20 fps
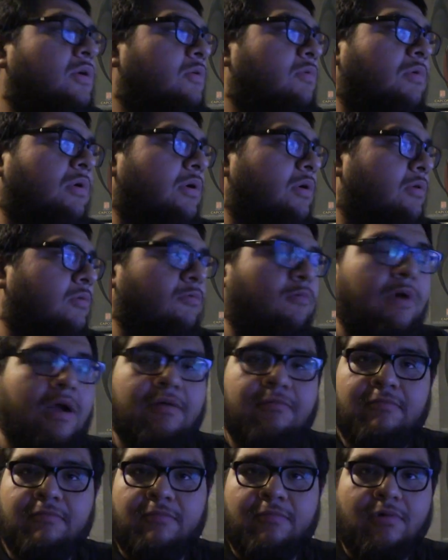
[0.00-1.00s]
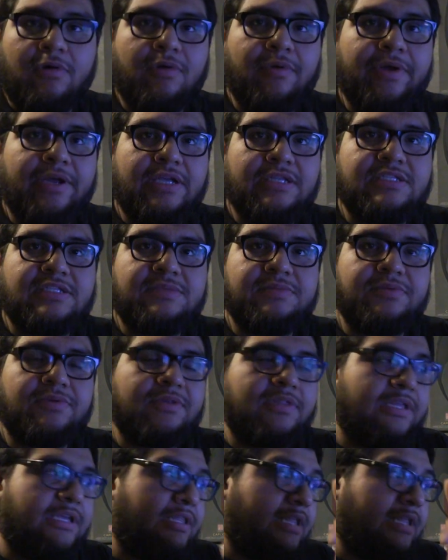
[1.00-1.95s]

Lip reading: were going in smoothly.